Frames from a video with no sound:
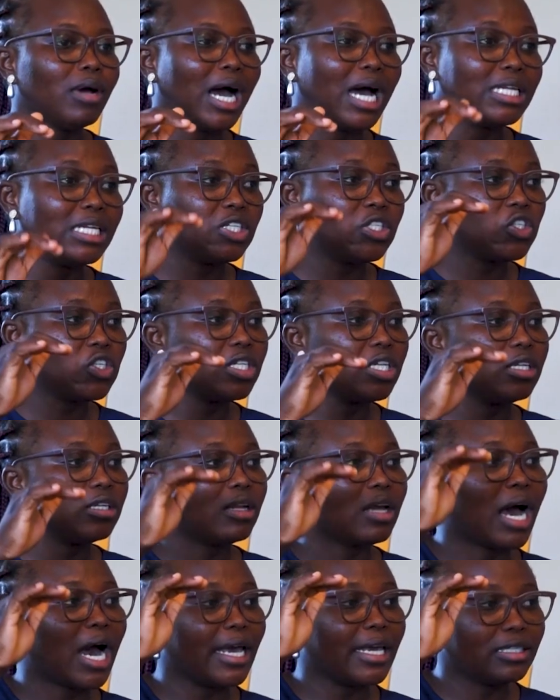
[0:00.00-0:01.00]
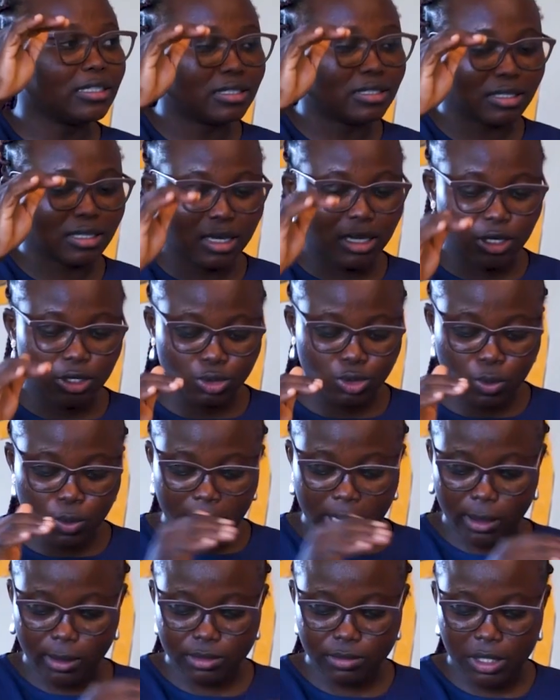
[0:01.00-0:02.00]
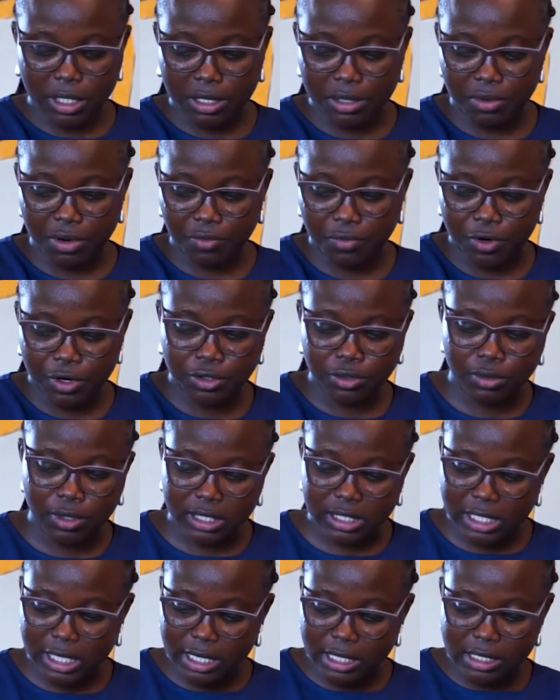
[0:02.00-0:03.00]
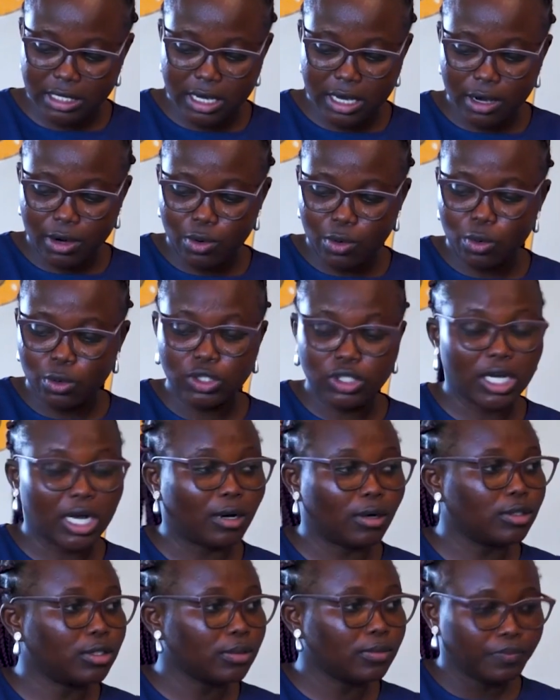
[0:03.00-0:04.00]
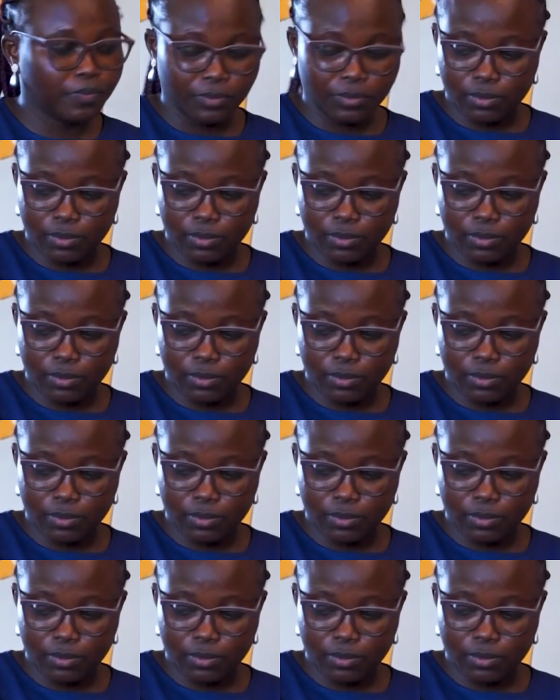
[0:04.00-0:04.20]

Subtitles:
addition in height. So when I was making reference to a 10-year-old child,